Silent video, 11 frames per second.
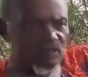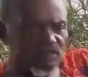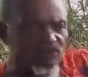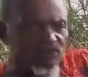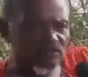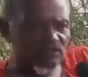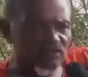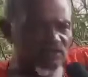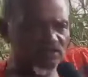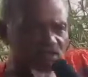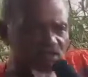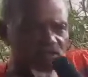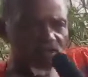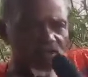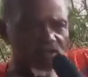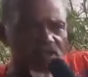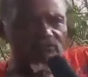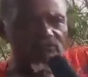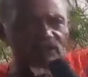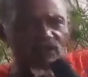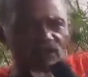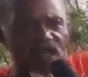Sector 6.
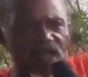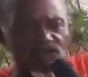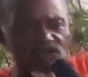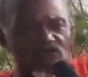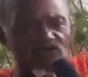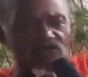Eventually, I scored